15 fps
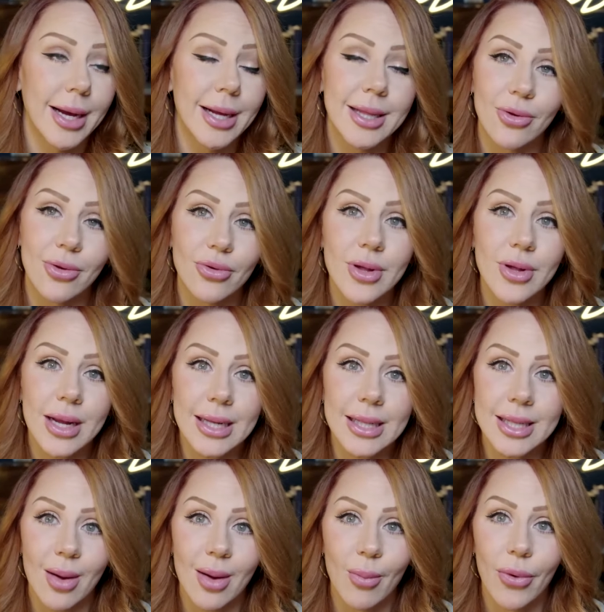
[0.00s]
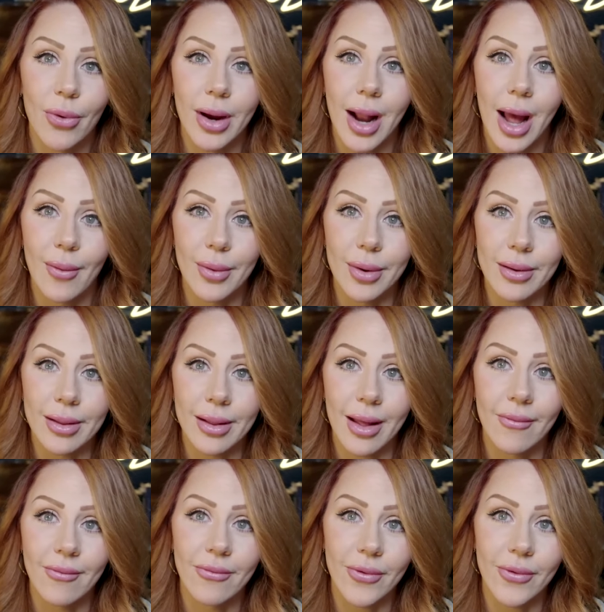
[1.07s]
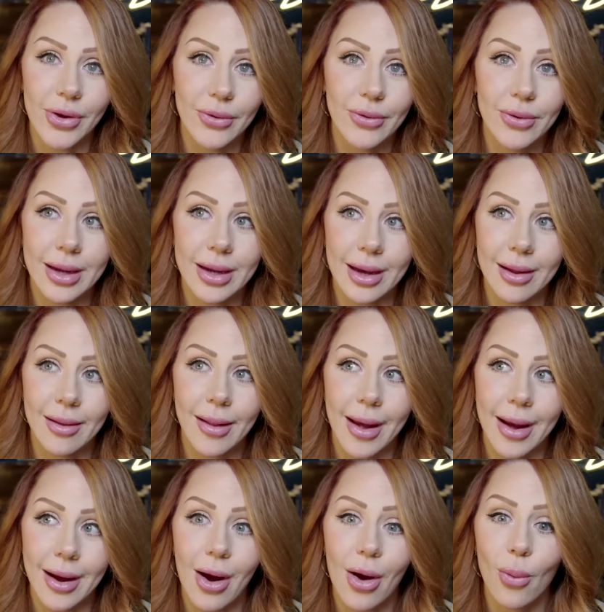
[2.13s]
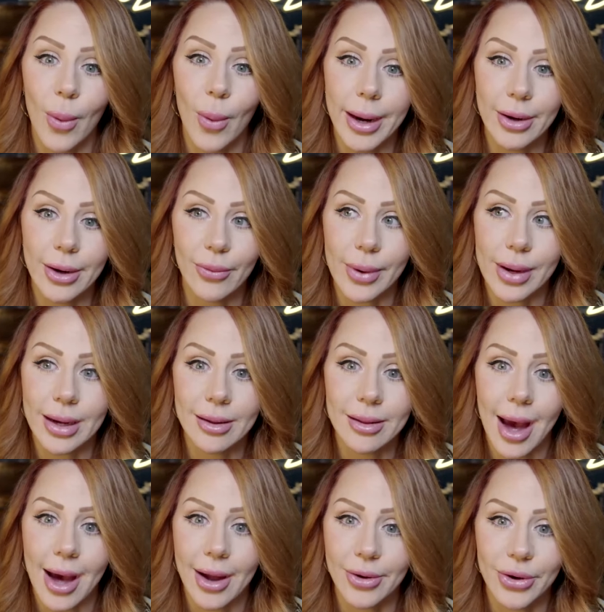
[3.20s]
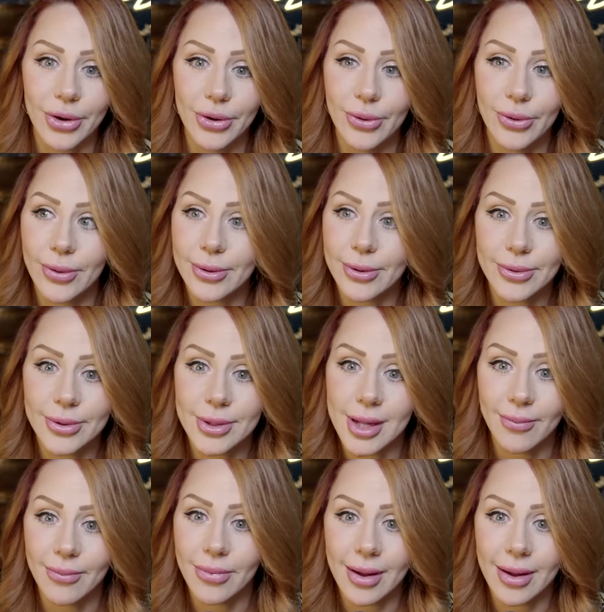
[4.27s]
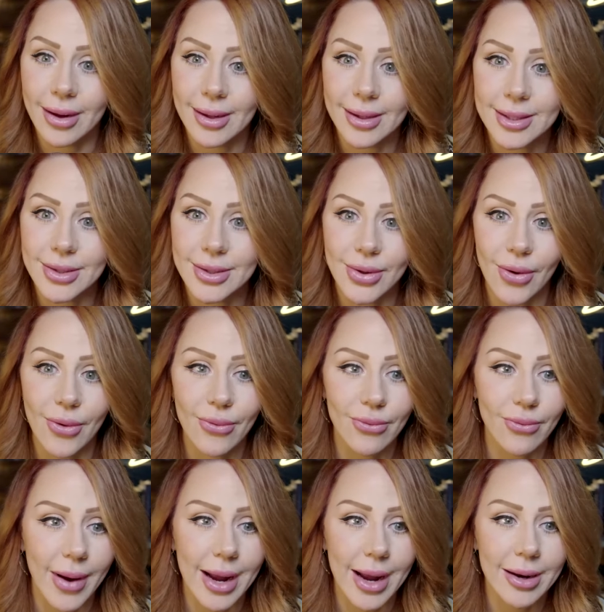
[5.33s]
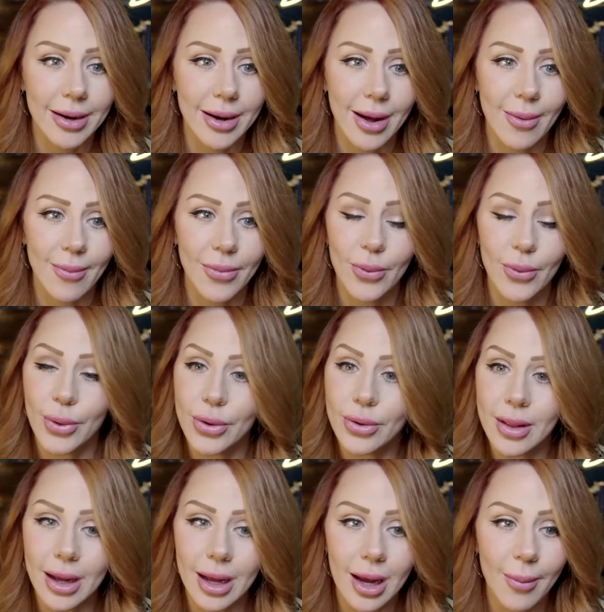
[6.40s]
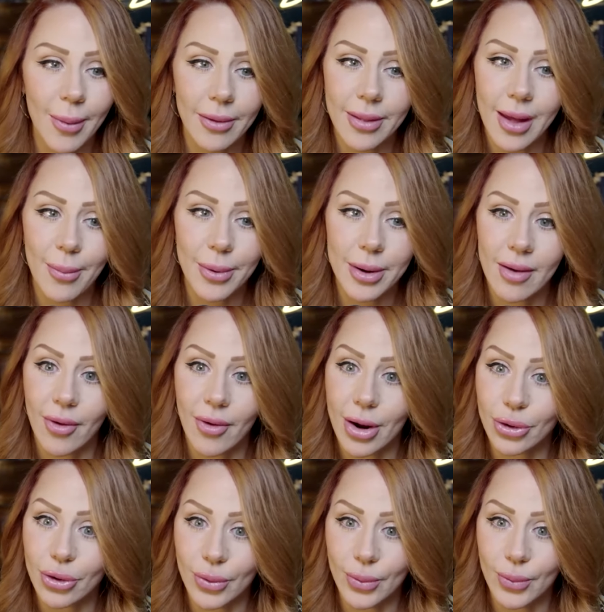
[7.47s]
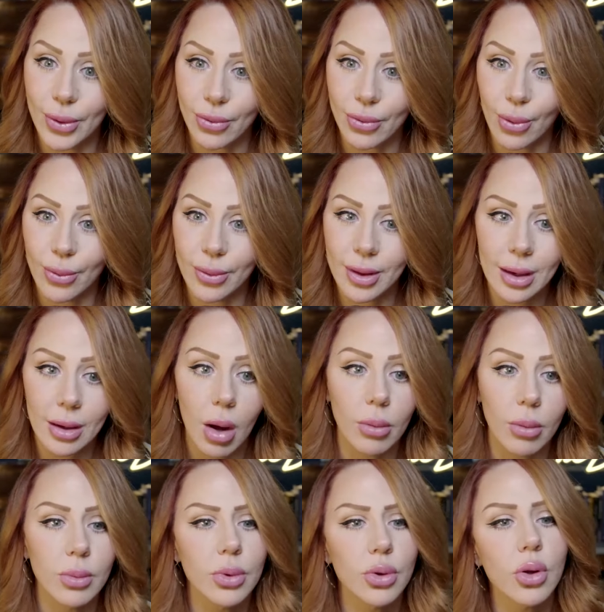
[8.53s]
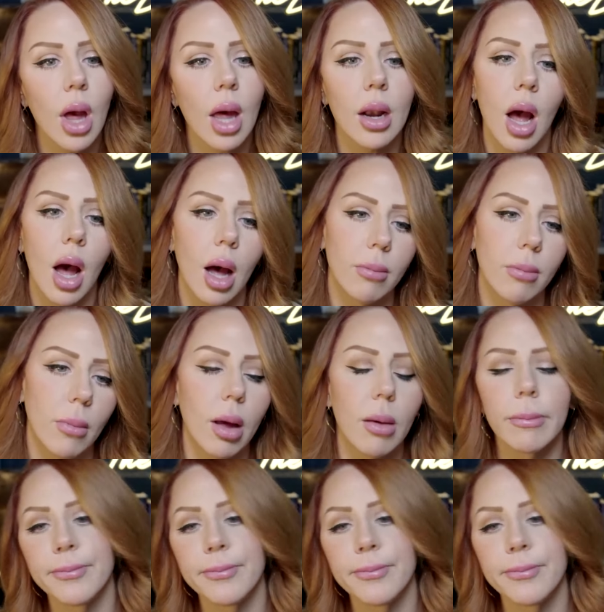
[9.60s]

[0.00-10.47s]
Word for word: it's interesting at some point i would have loved for you to get like a wedding ring tattoo or something that's so random were you thinking about that but never actually went through with it oh shut up